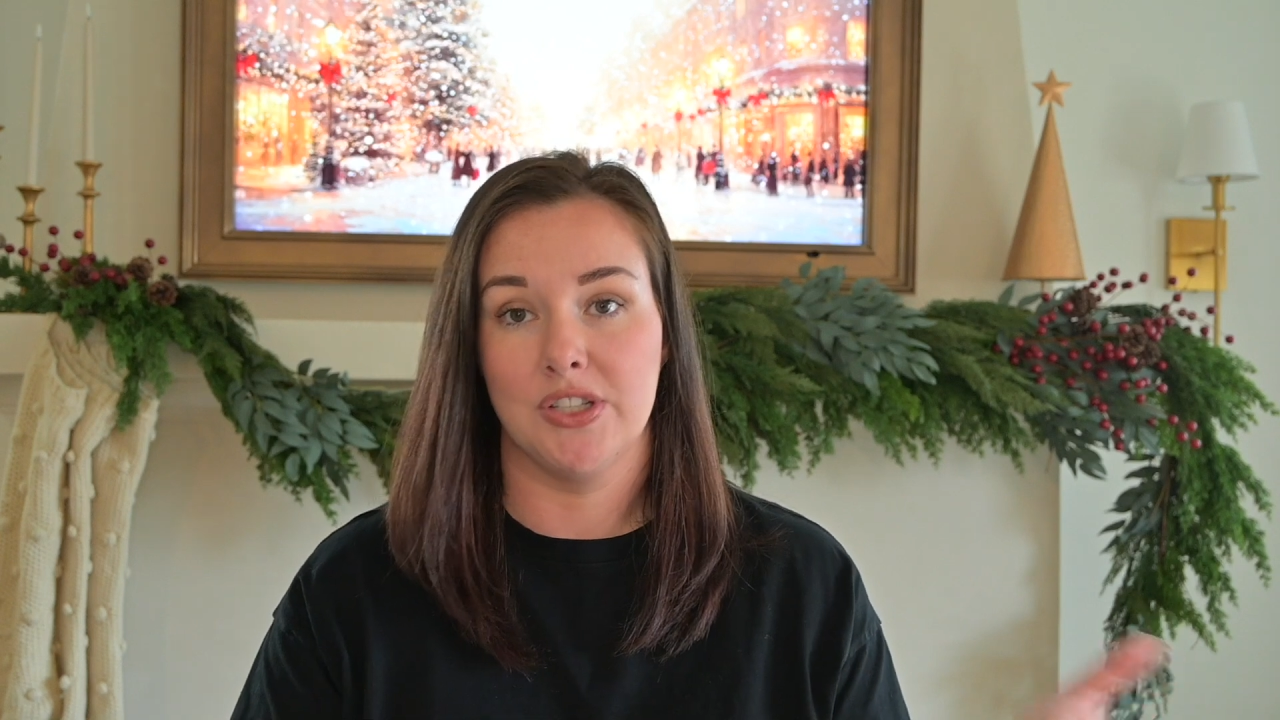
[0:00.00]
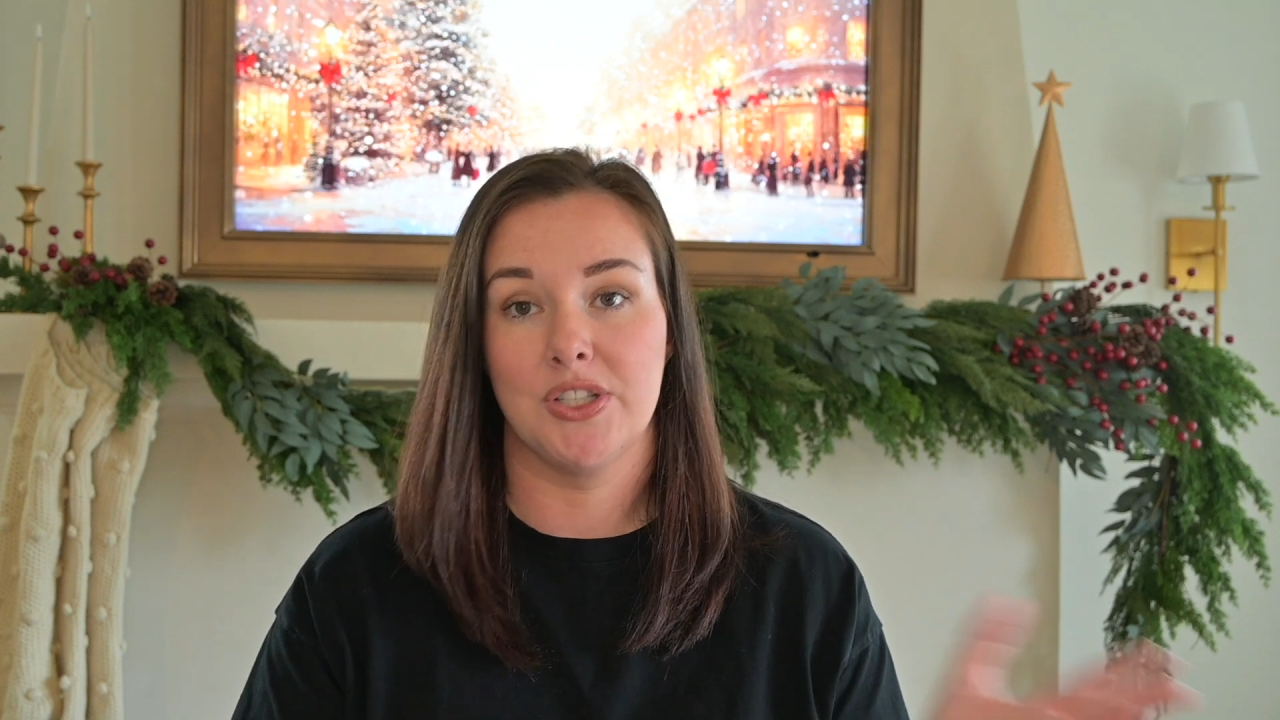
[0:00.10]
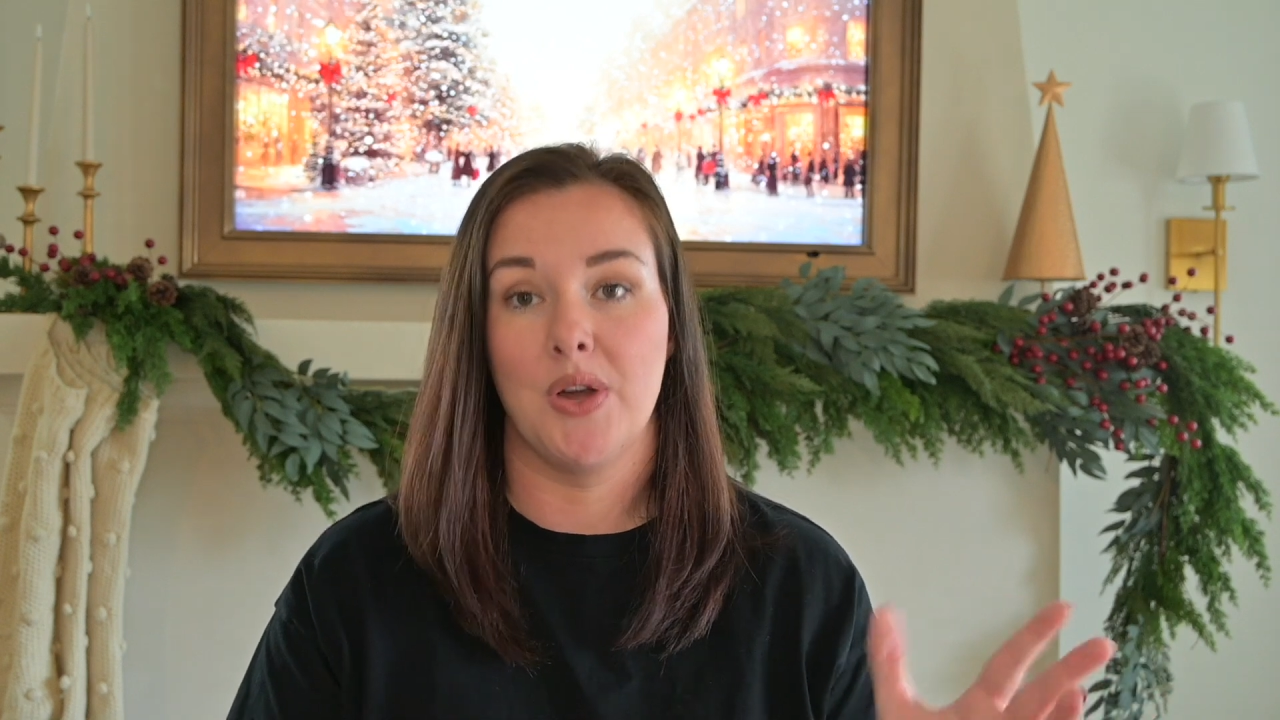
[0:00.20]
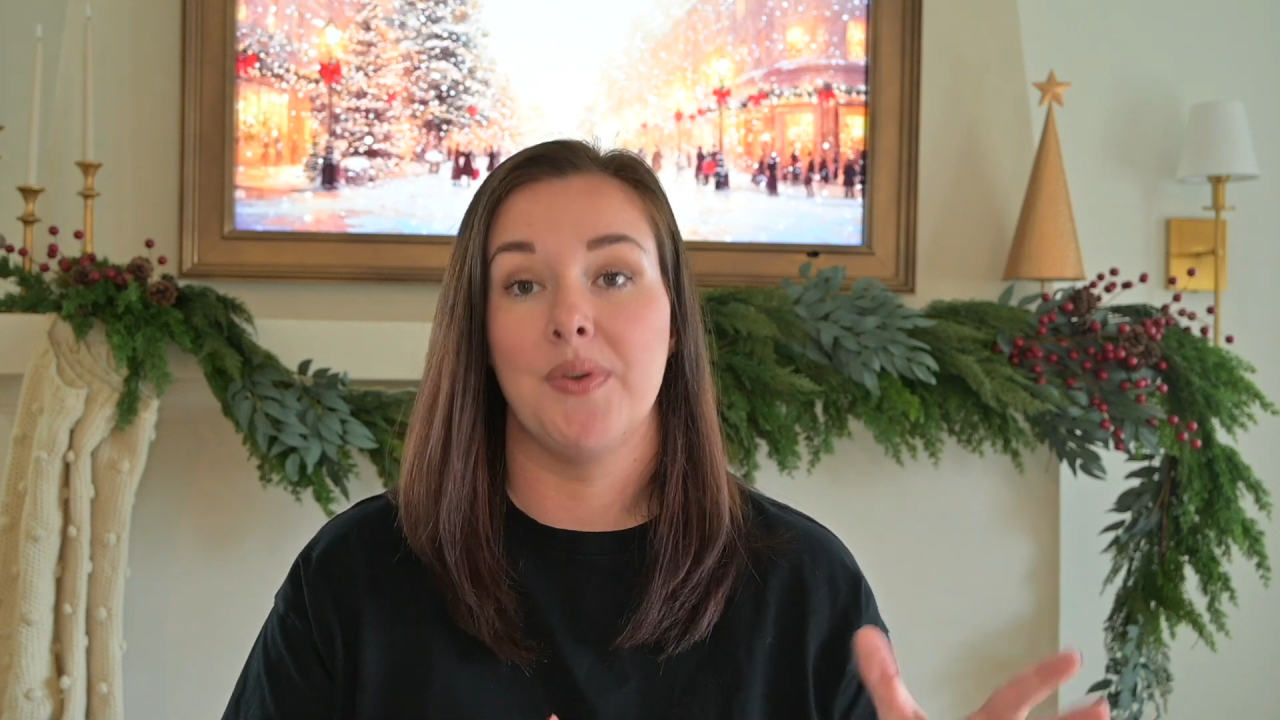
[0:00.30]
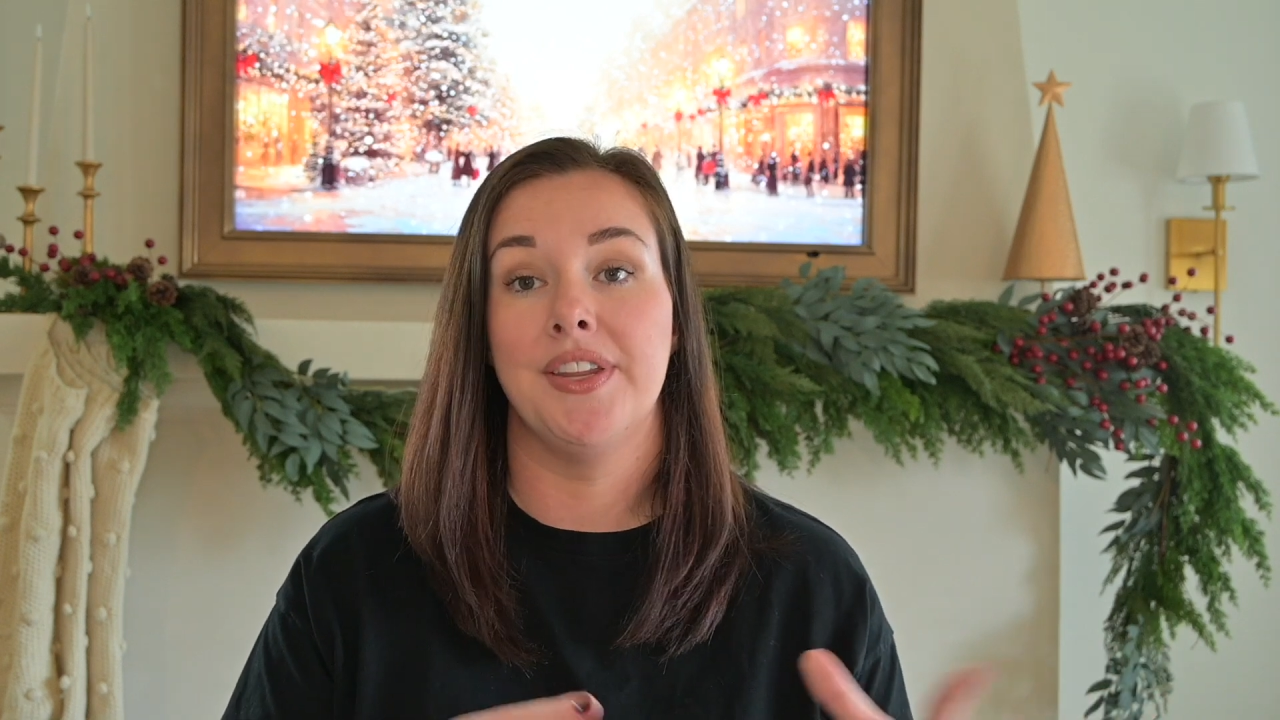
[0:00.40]

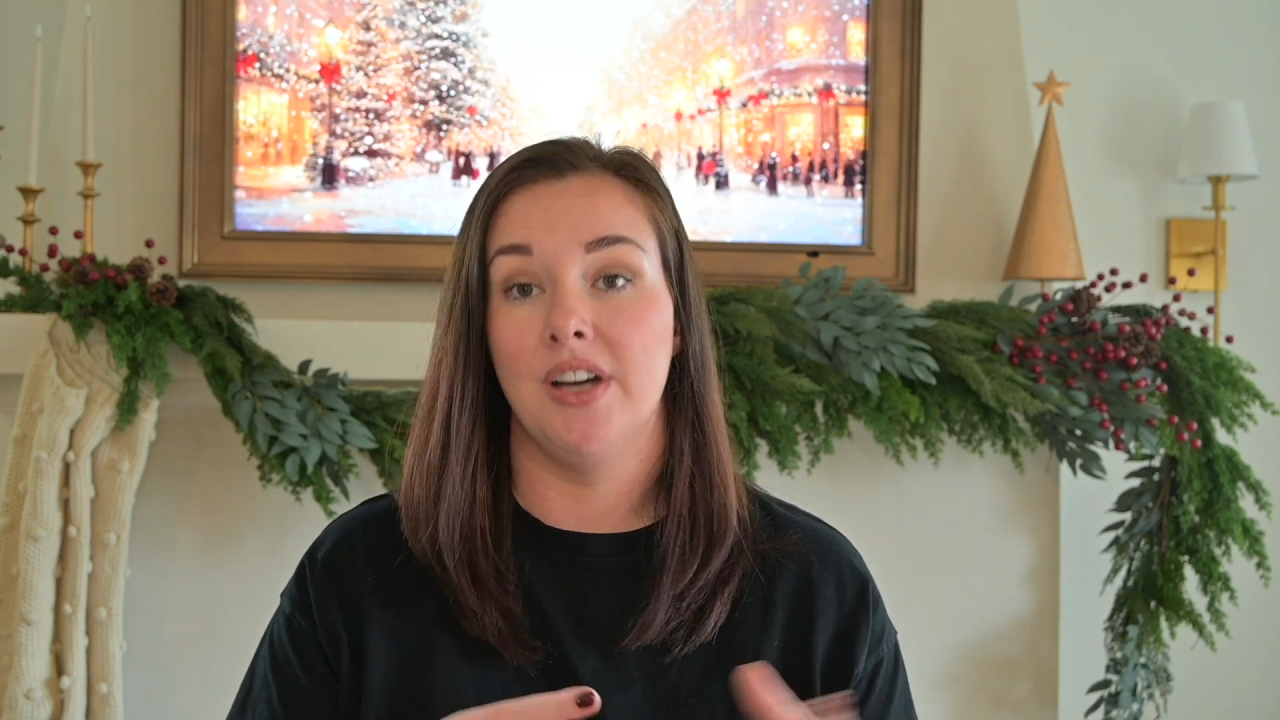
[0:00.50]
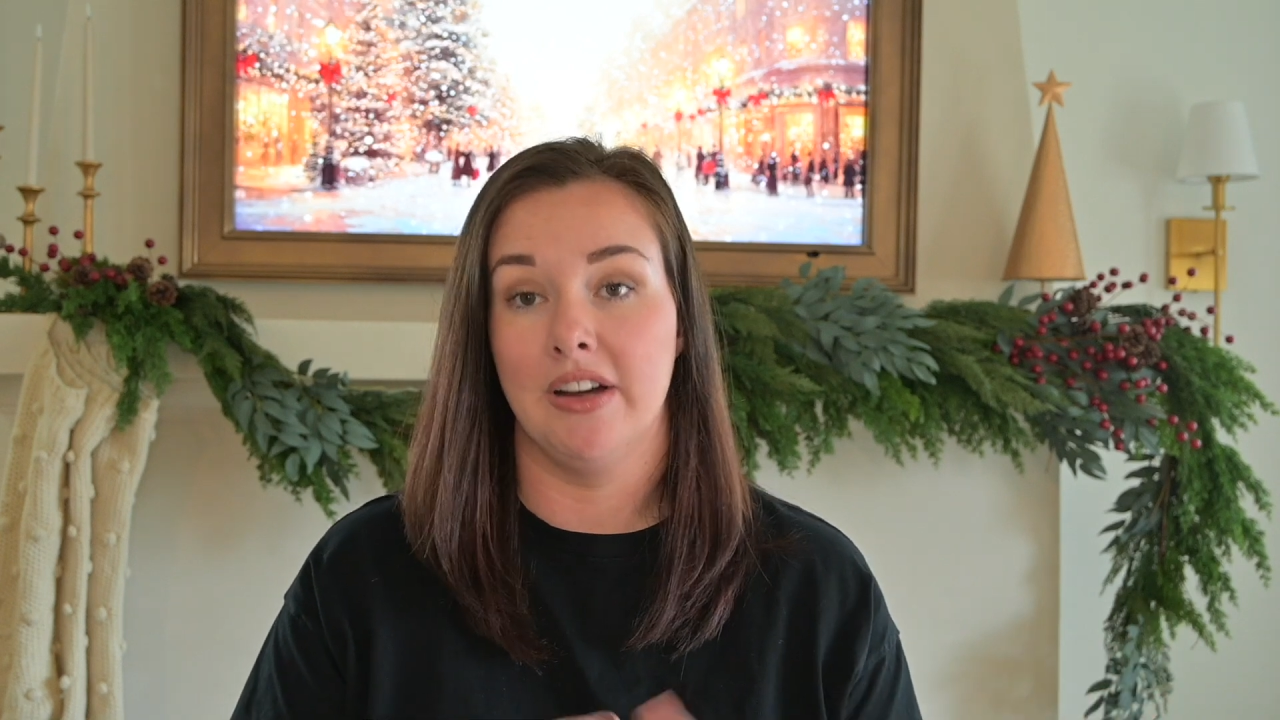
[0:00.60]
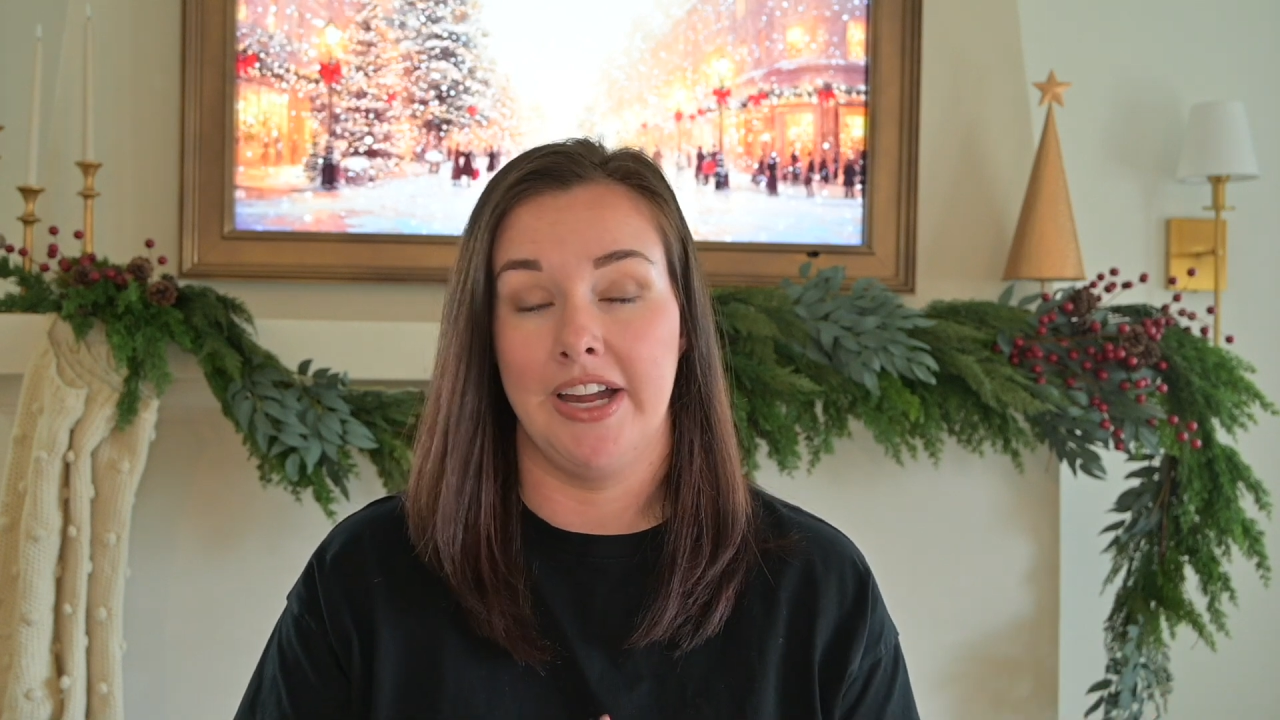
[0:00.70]
so the dog